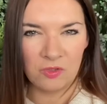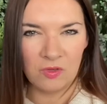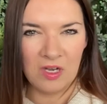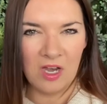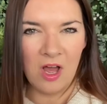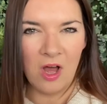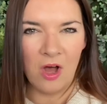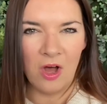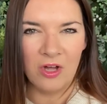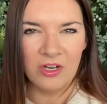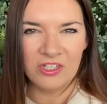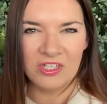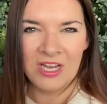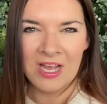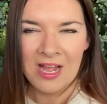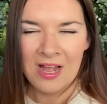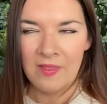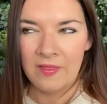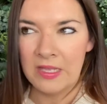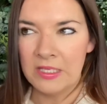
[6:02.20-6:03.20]
large.
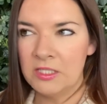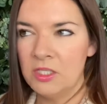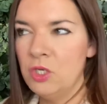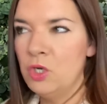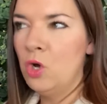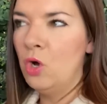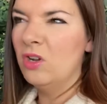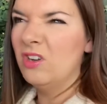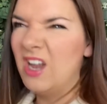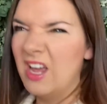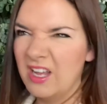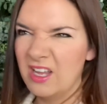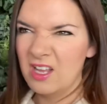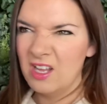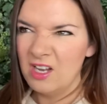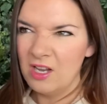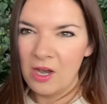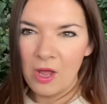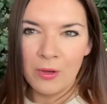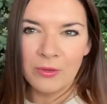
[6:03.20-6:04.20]
There's not like
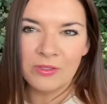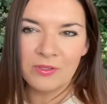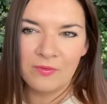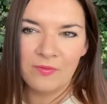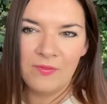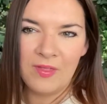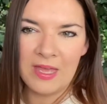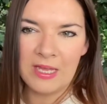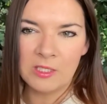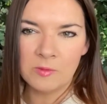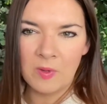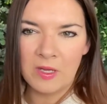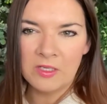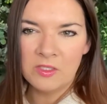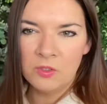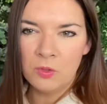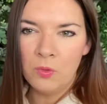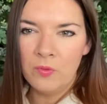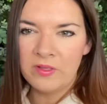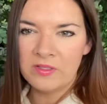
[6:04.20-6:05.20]
loads of things, but I
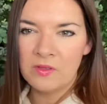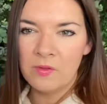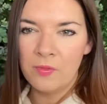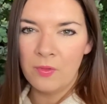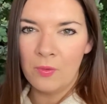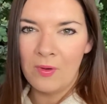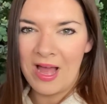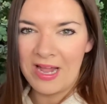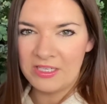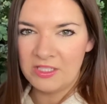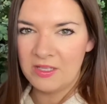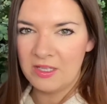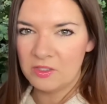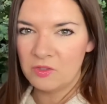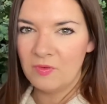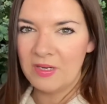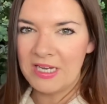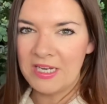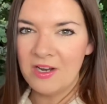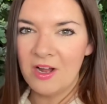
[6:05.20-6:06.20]
saw this and thought, actually, that's
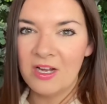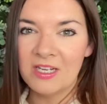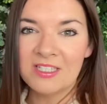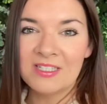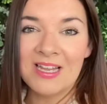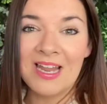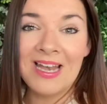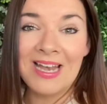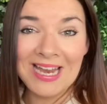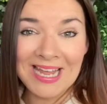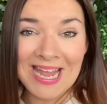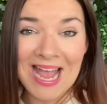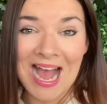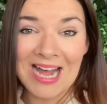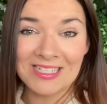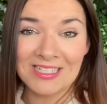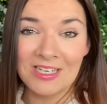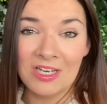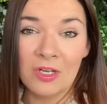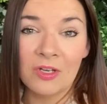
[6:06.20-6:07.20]
really nice. And then Lee had
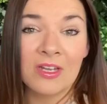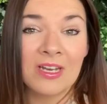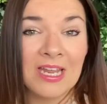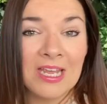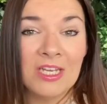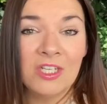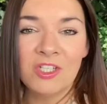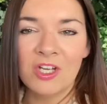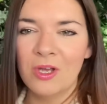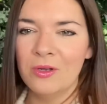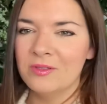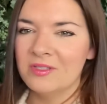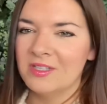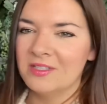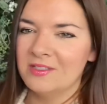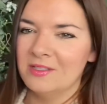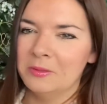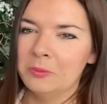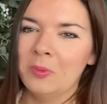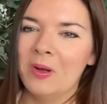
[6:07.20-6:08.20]
a look and he chose this
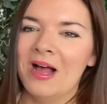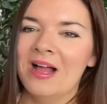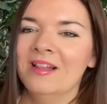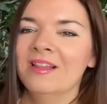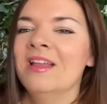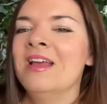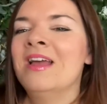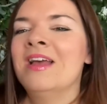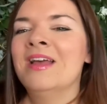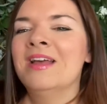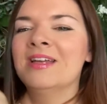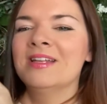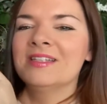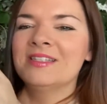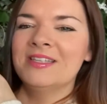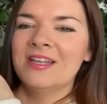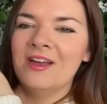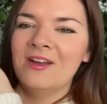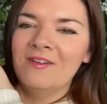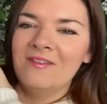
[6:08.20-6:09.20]
as well.
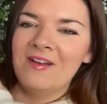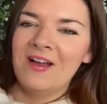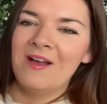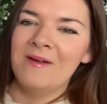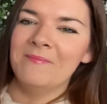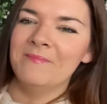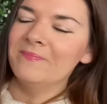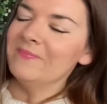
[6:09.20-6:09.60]
So um,